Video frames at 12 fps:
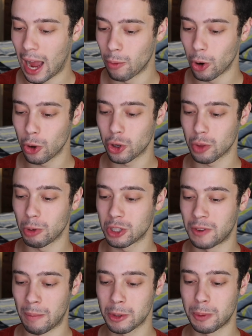I wrote, you're the
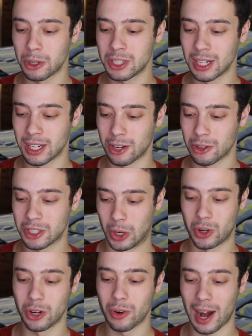most famous person in
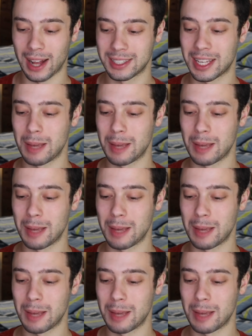Curacao. Congrats.